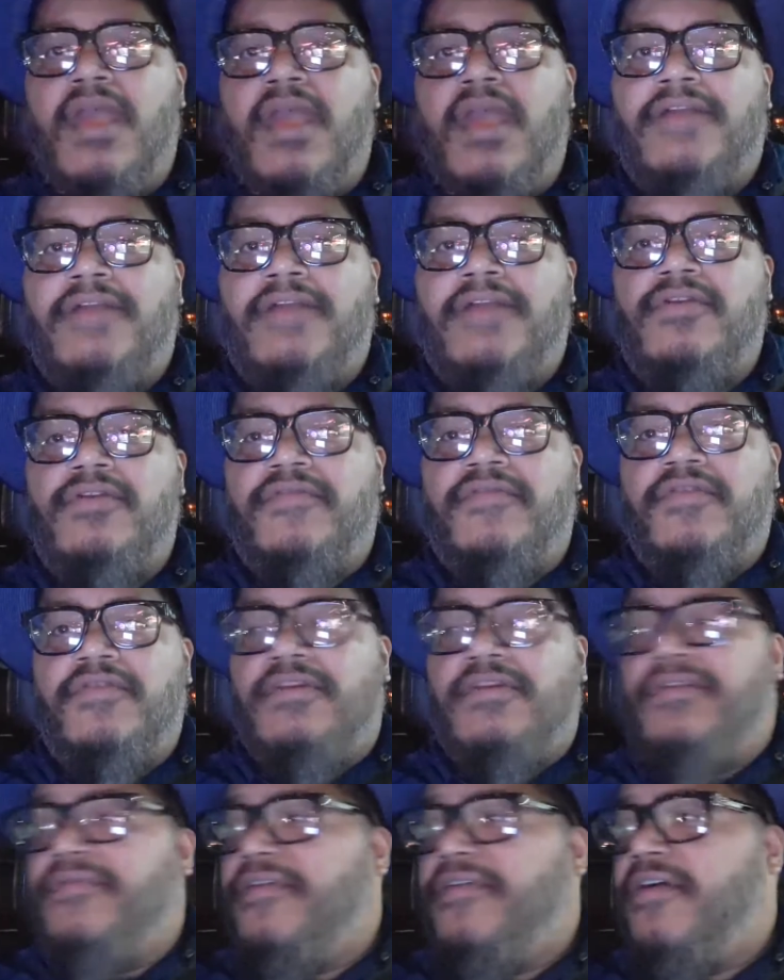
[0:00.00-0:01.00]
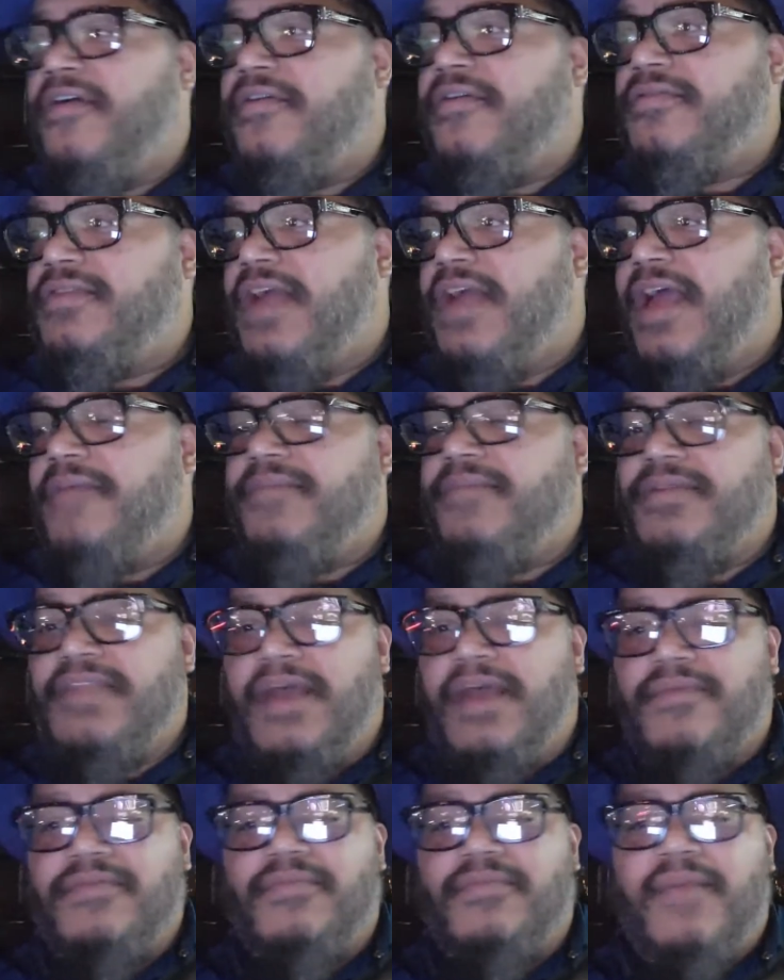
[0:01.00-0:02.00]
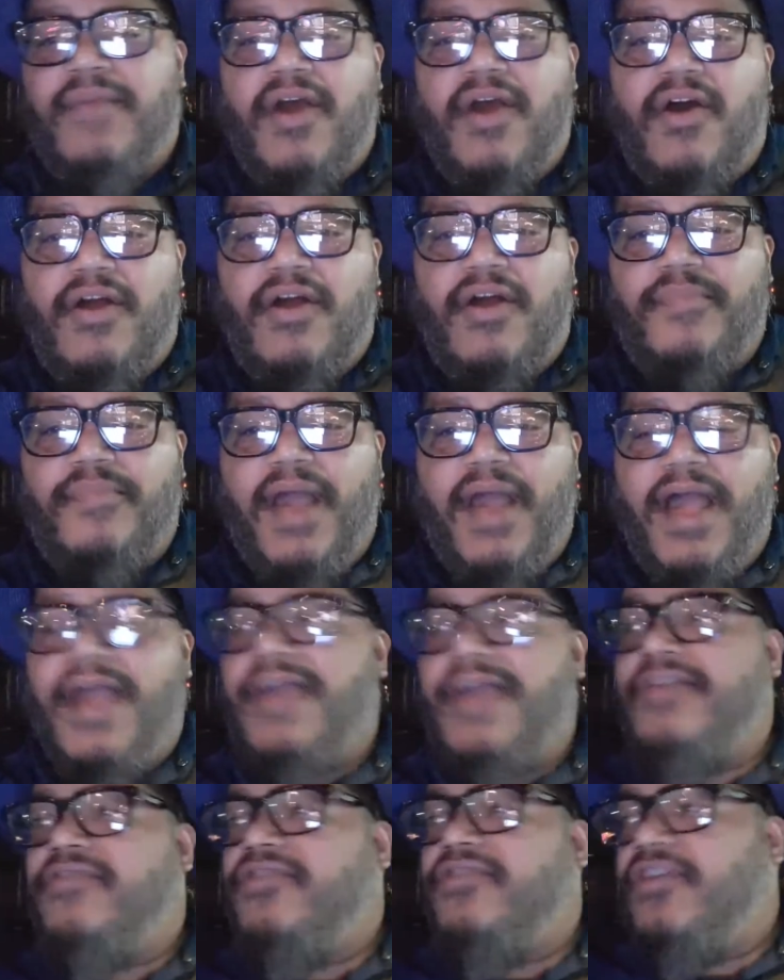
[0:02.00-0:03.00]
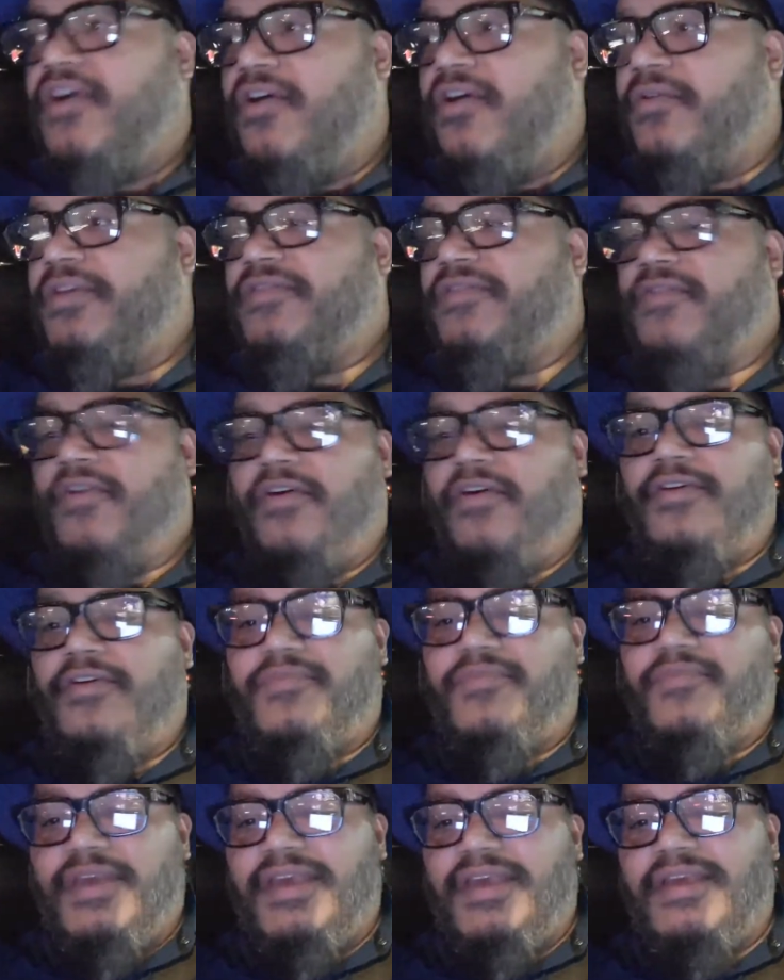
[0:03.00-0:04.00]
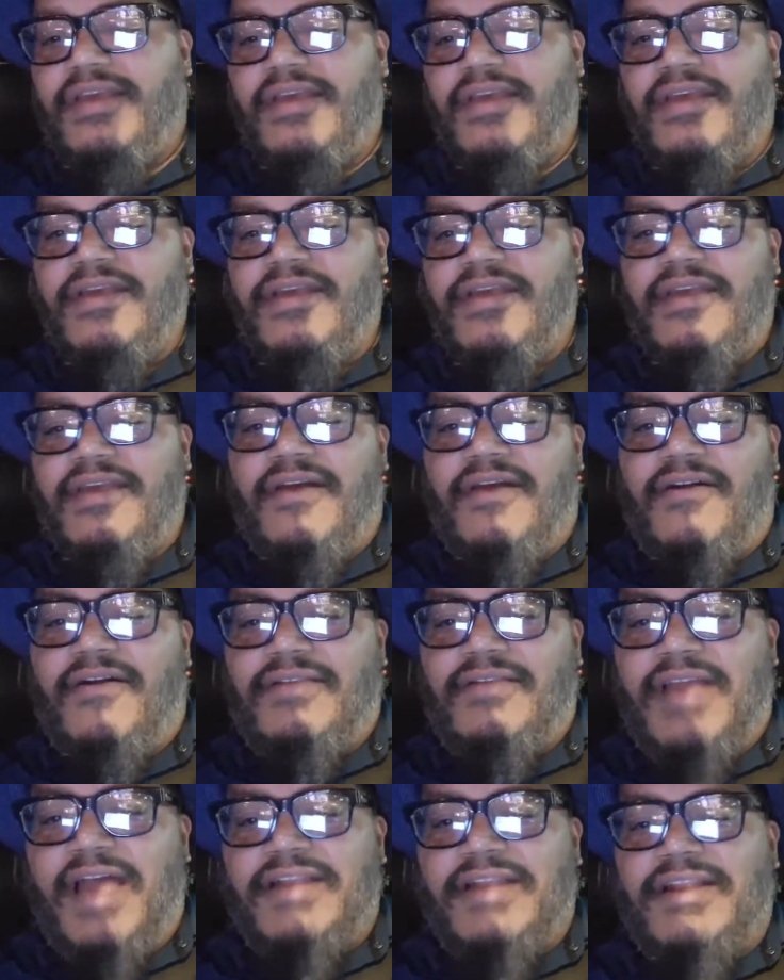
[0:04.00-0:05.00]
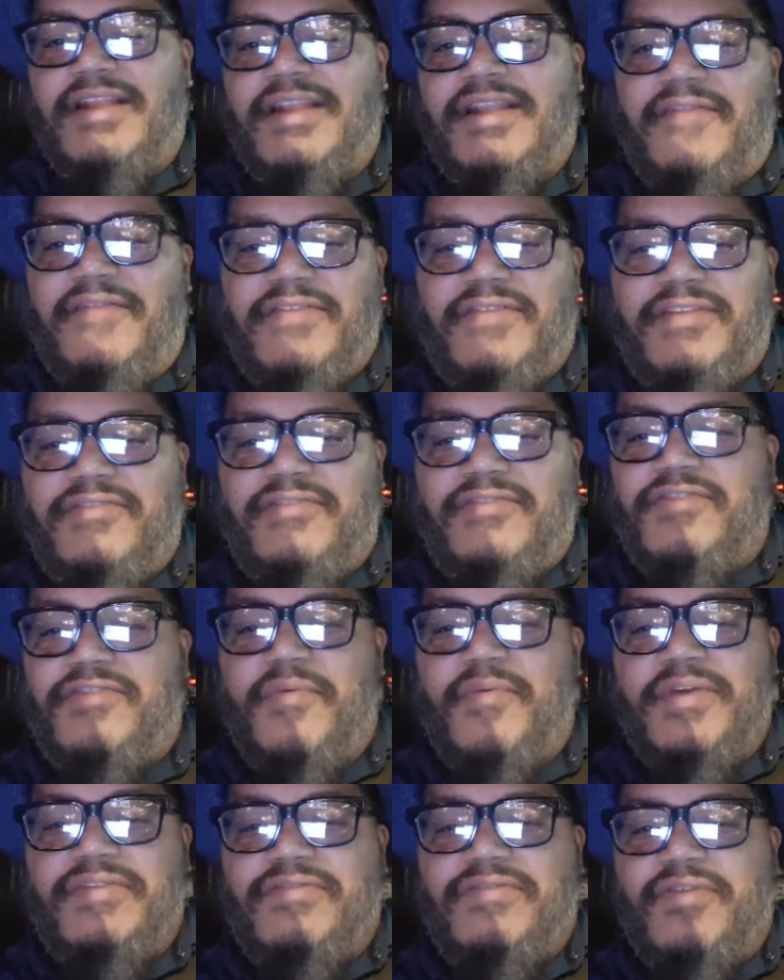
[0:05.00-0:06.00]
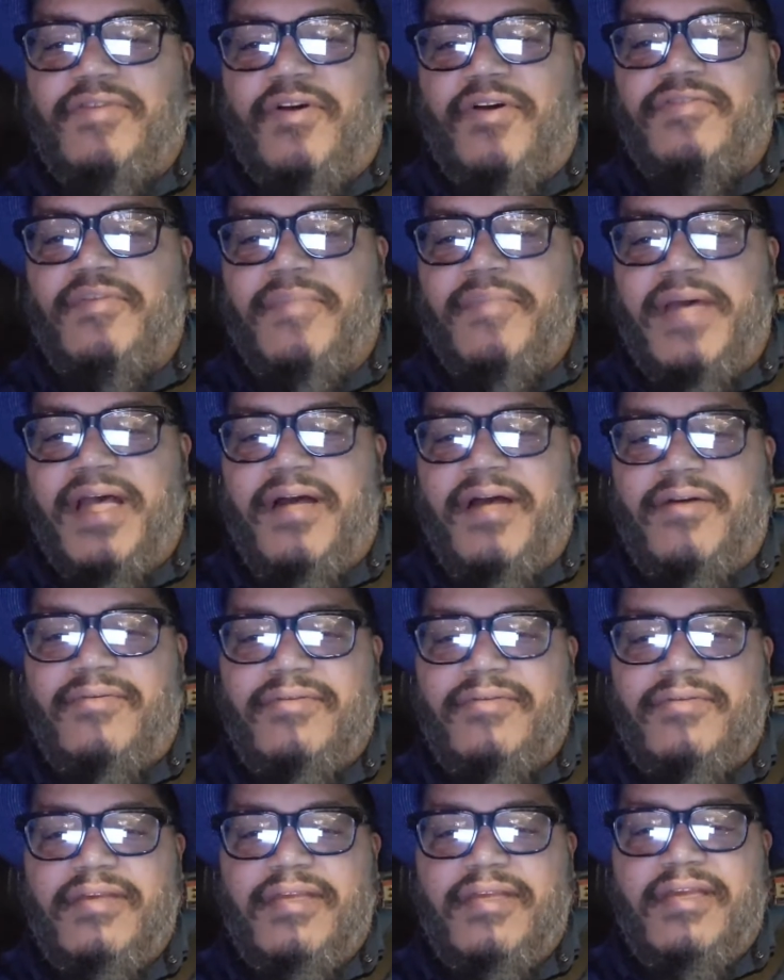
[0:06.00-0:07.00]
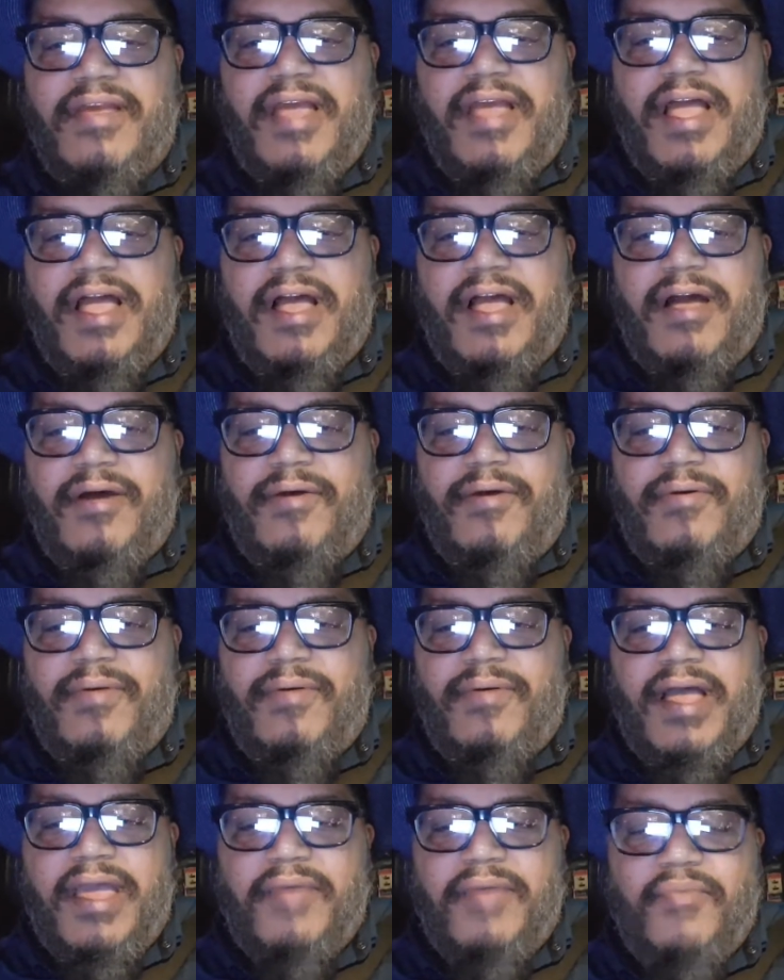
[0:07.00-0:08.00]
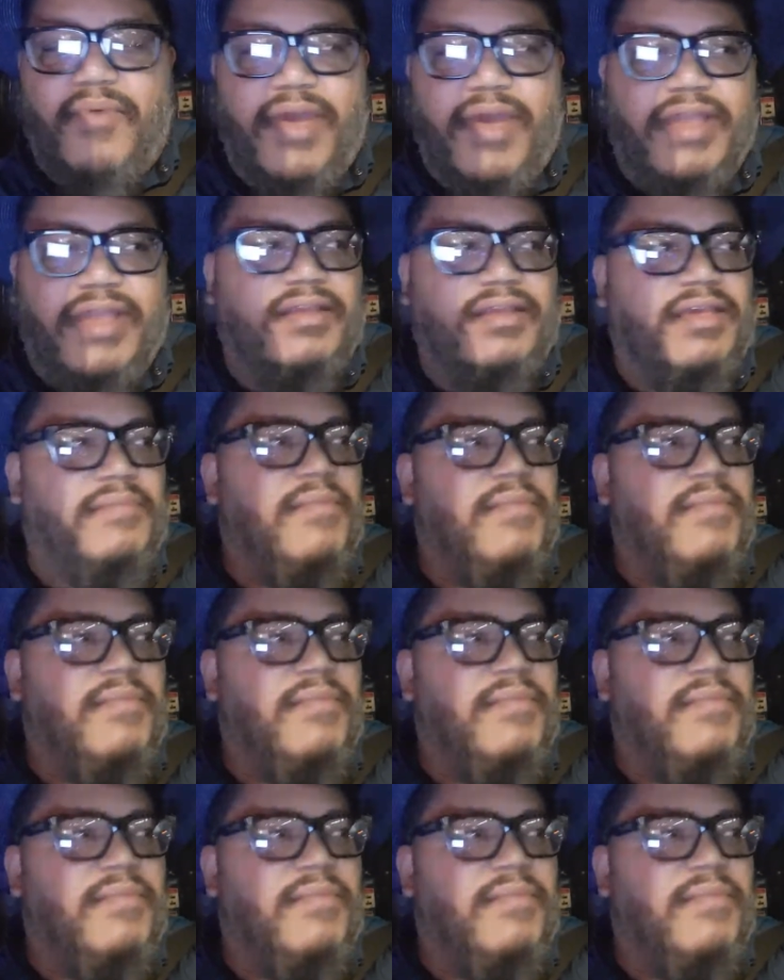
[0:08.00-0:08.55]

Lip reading: I don't know if you could have heard that, but that was my Aunt Pat, and she always calls me on 9/11, and she always talks about how I went in